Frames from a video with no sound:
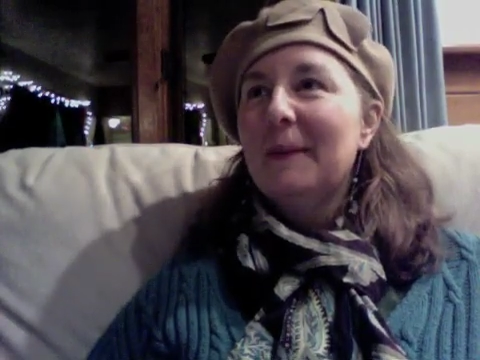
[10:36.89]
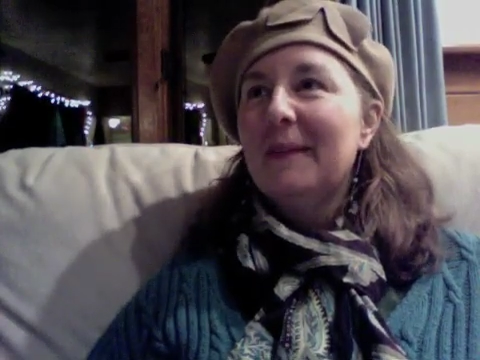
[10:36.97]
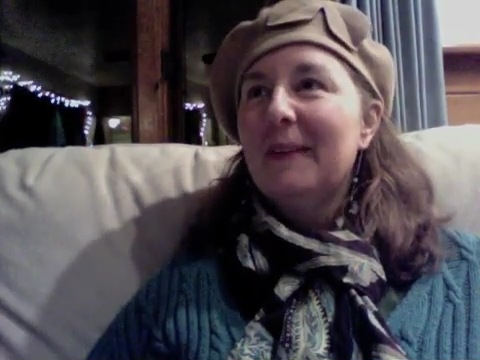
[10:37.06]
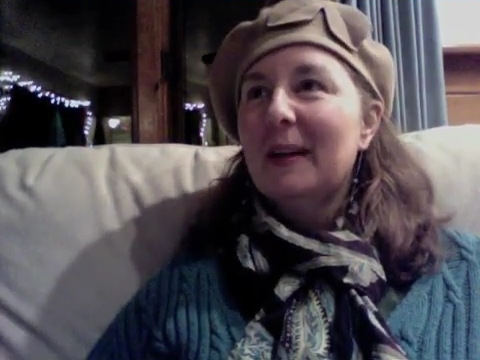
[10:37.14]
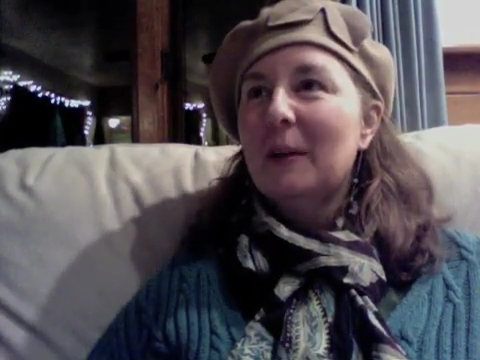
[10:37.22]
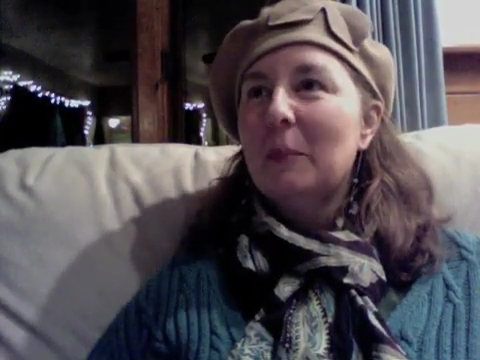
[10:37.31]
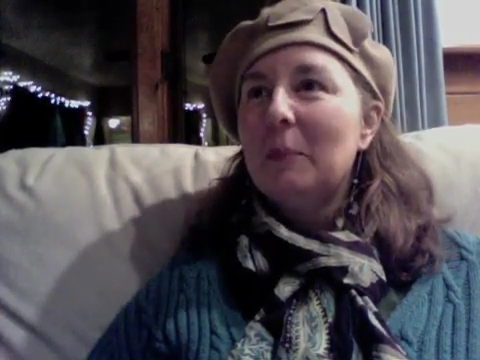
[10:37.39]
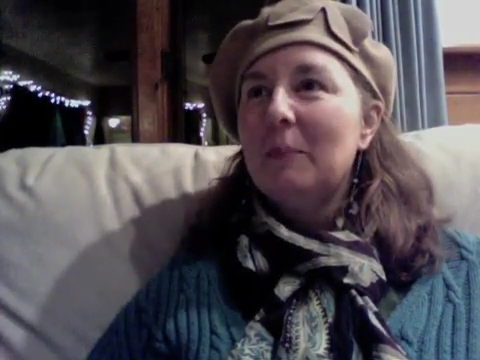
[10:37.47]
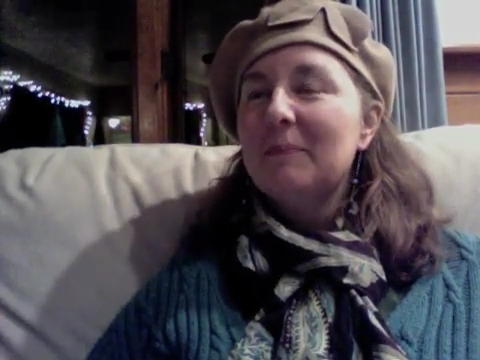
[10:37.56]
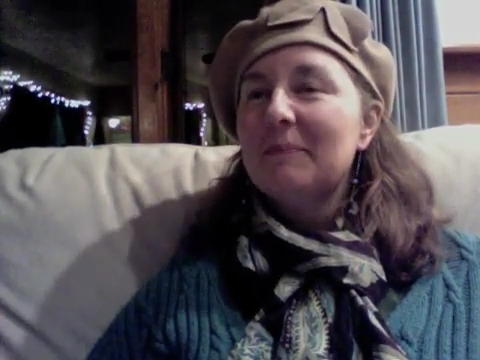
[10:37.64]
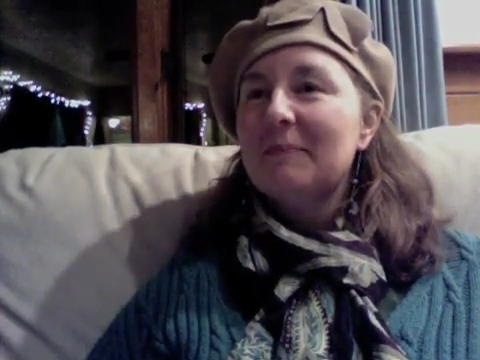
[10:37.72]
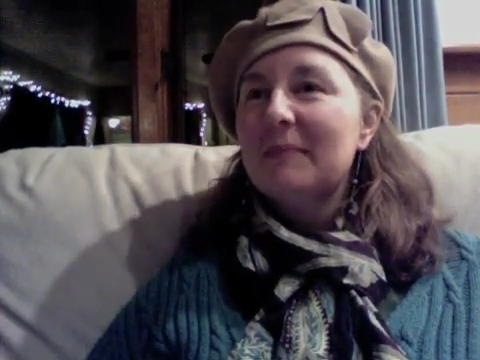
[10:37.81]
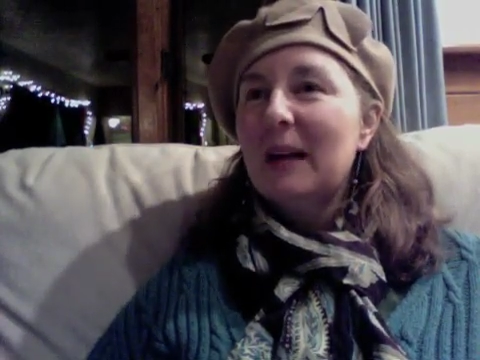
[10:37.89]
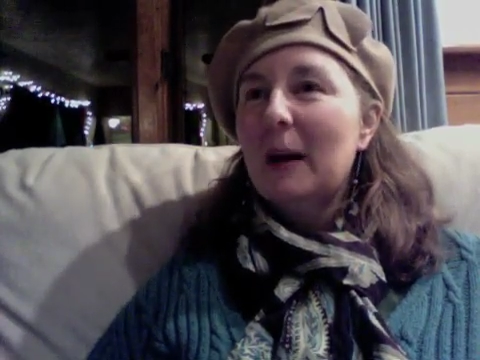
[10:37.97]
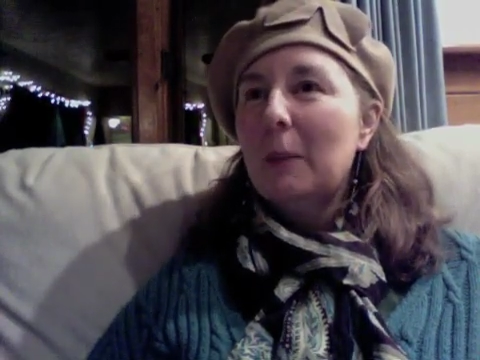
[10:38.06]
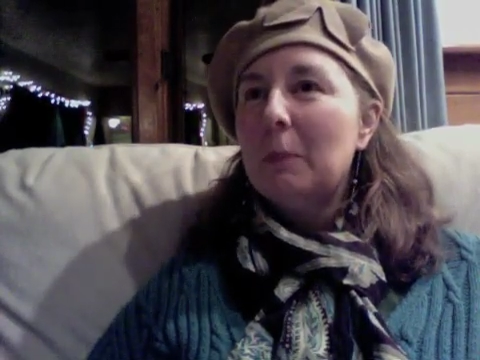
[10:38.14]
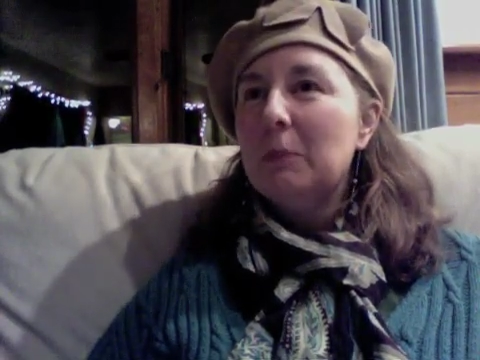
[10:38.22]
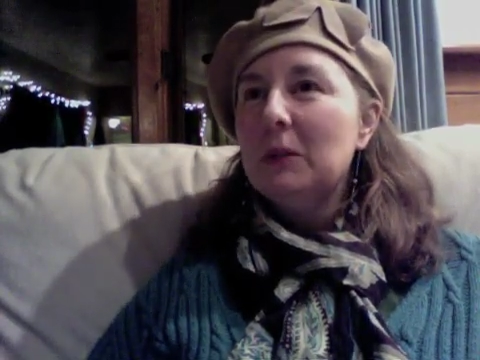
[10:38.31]
like a
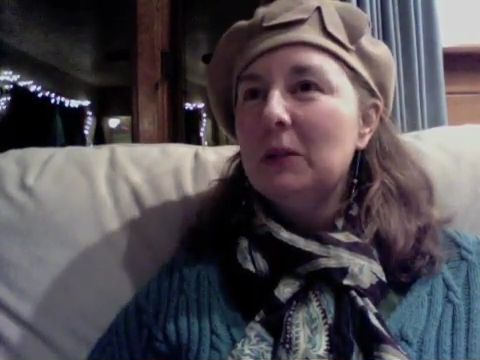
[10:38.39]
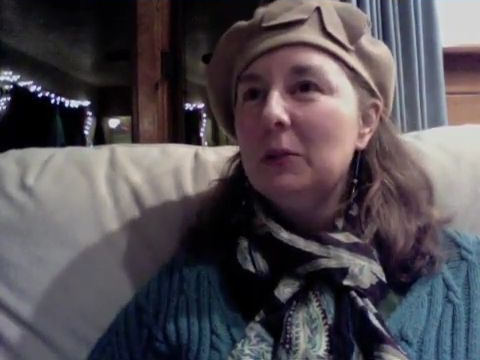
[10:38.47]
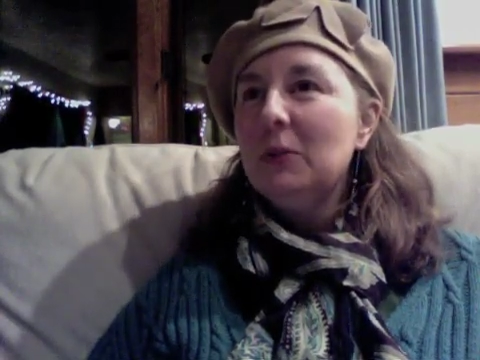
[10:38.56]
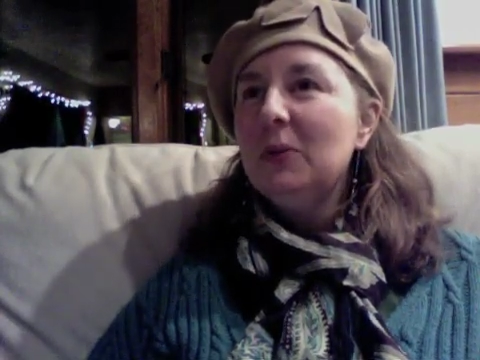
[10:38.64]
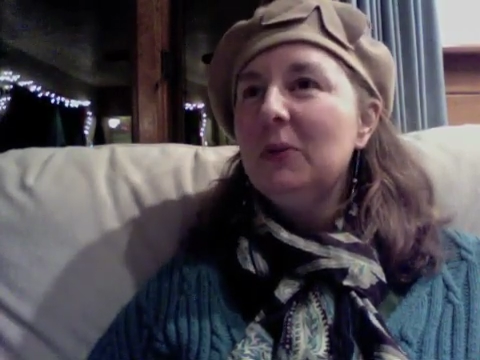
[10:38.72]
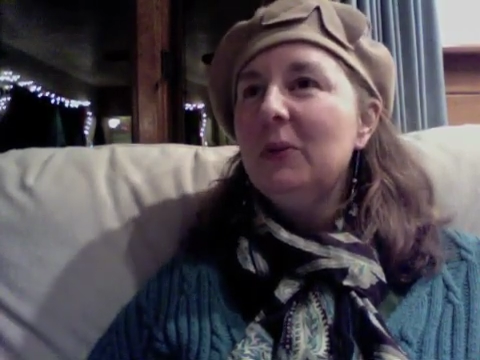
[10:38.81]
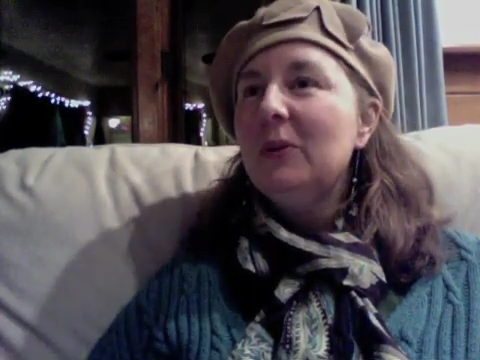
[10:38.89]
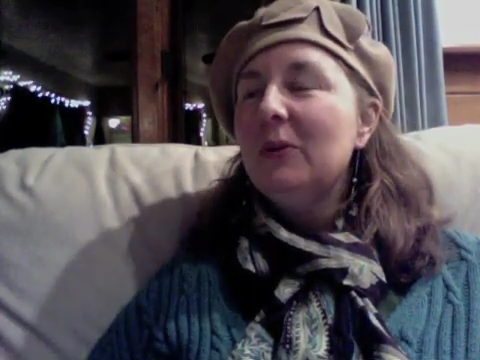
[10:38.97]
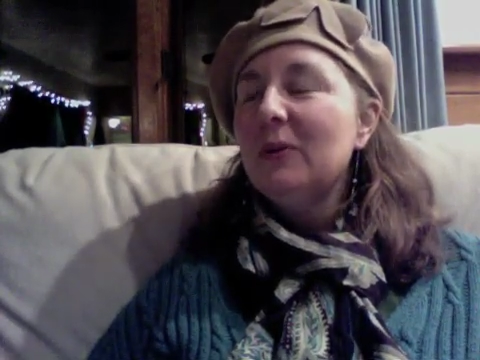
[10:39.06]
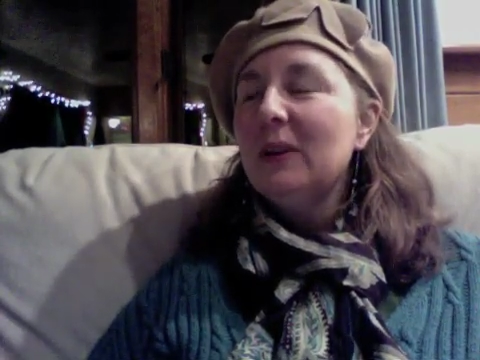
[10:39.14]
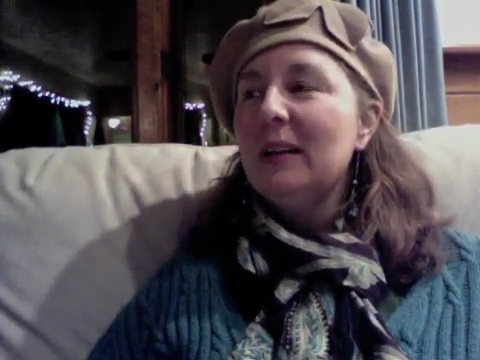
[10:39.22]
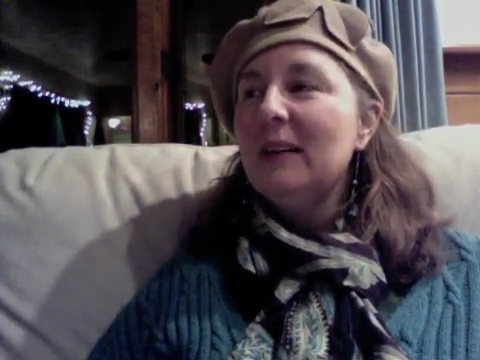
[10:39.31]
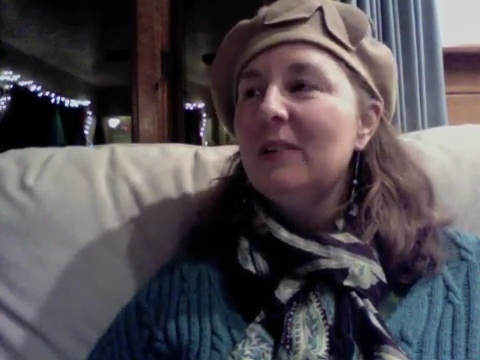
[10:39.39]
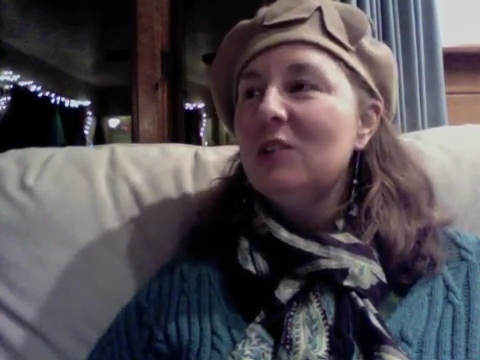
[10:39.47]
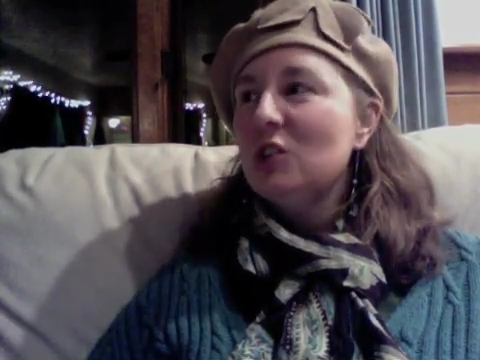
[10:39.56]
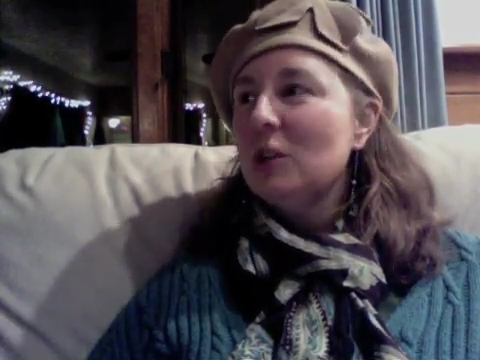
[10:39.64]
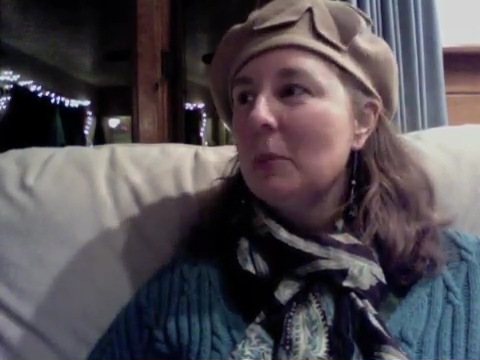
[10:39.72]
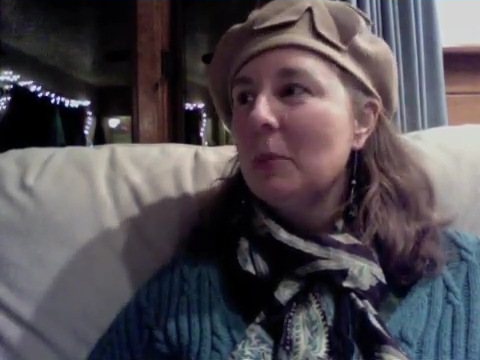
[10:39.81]
blue-green
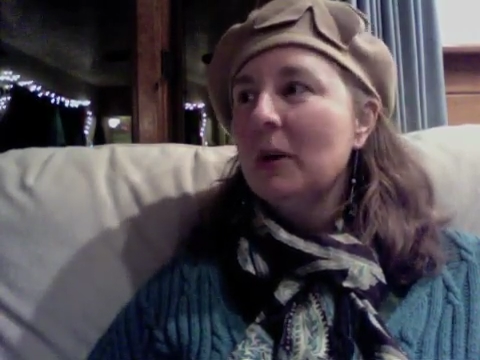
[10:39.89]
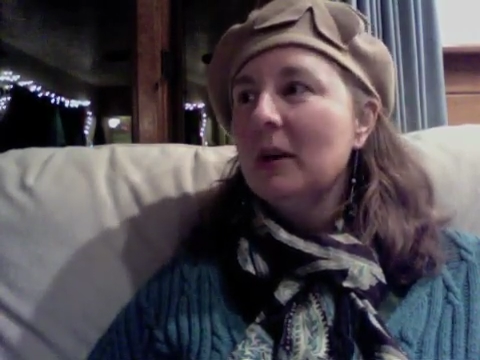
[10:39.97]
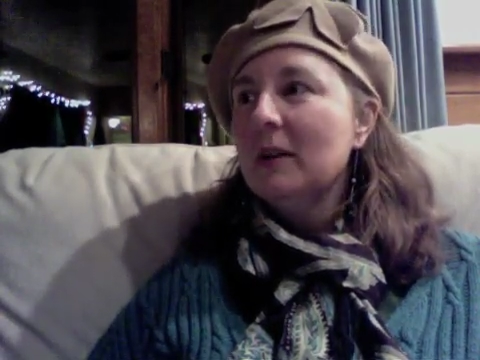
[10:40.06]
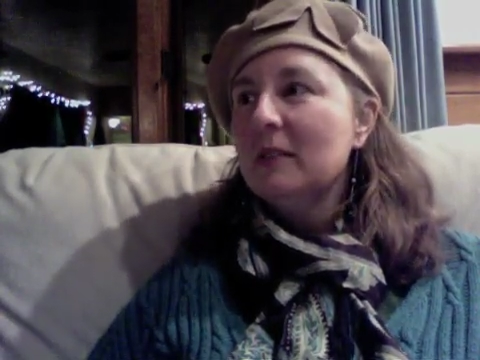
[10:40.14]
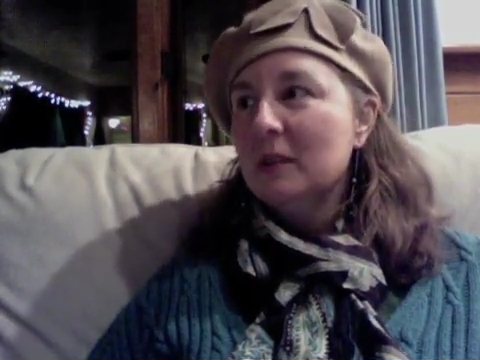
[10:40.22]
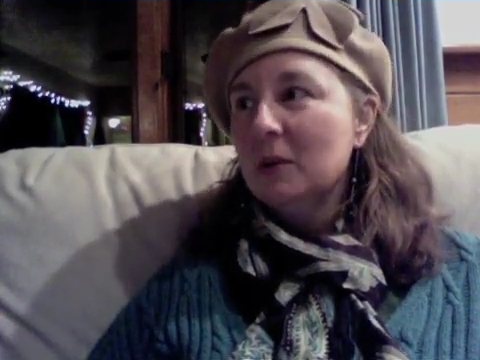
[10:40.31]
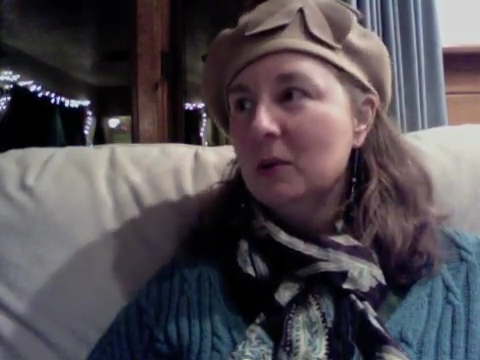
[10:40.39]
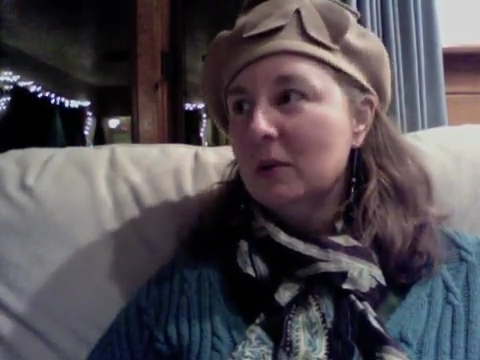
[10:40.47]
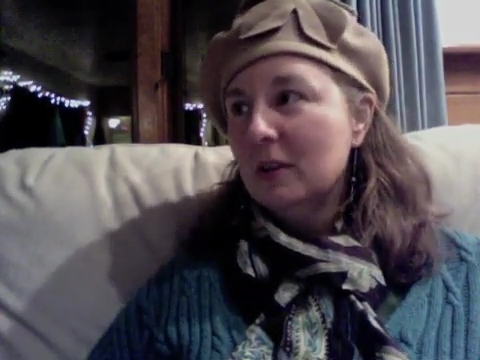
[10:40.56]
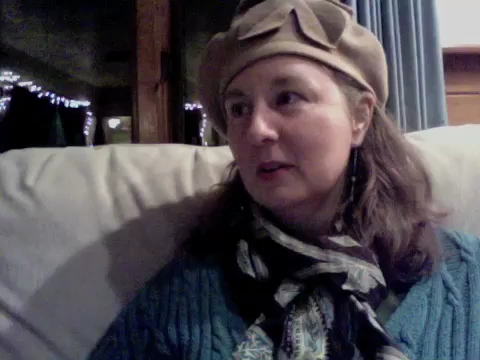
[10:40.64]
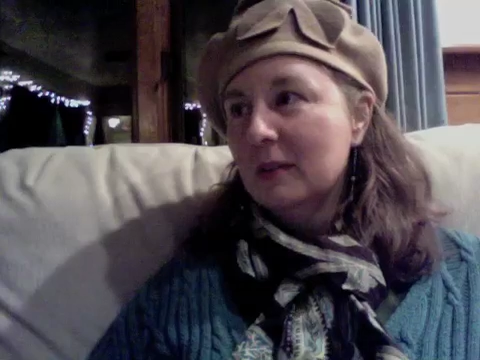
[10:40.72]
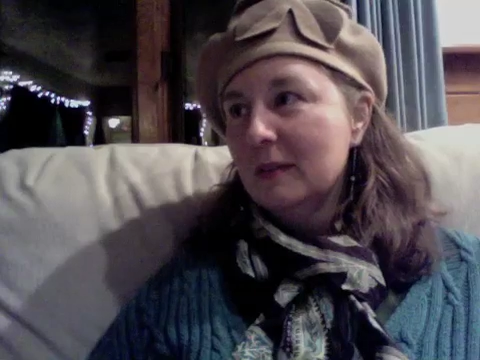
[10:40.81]
shimmering silk.